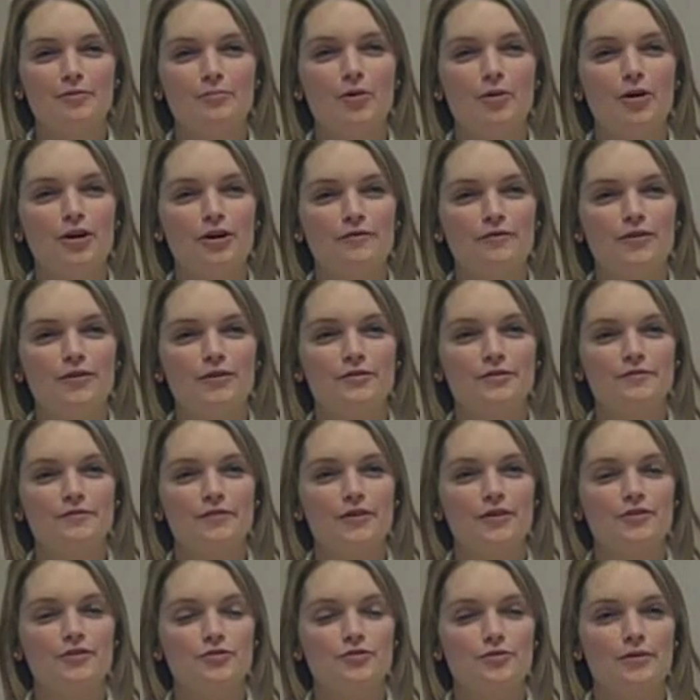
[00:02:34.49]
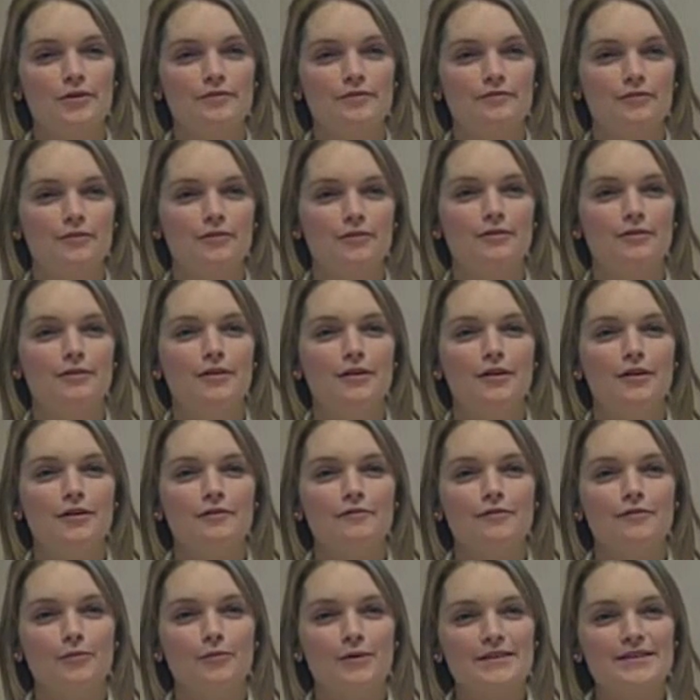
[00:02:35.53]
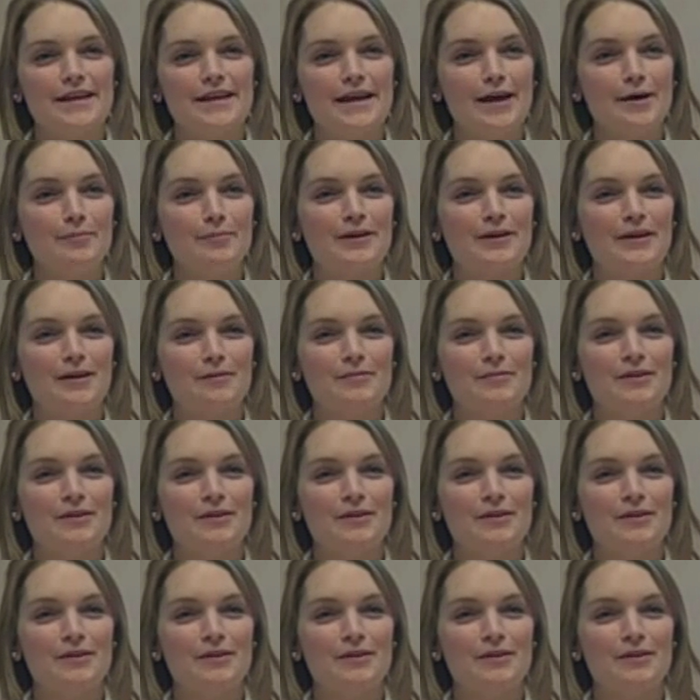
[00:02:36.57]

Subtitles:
part of you is very joyful for what's happening,